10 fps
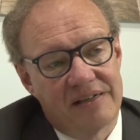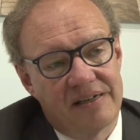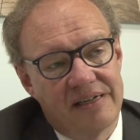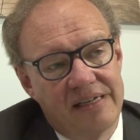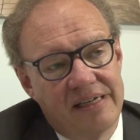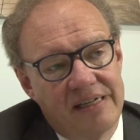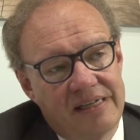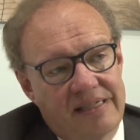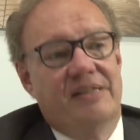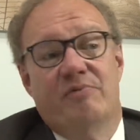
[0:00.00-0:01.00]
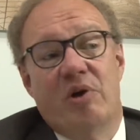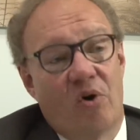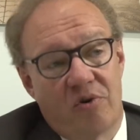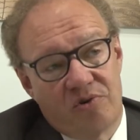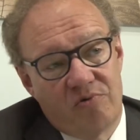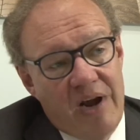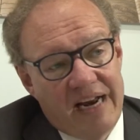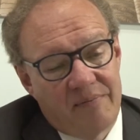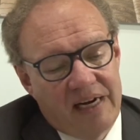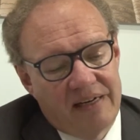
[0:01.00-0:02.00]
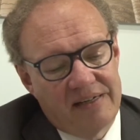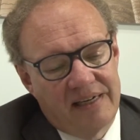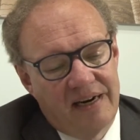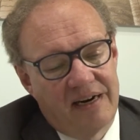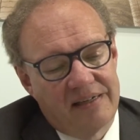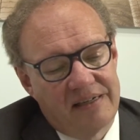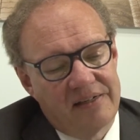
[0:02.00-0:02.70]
In, since we all do handmade cigars,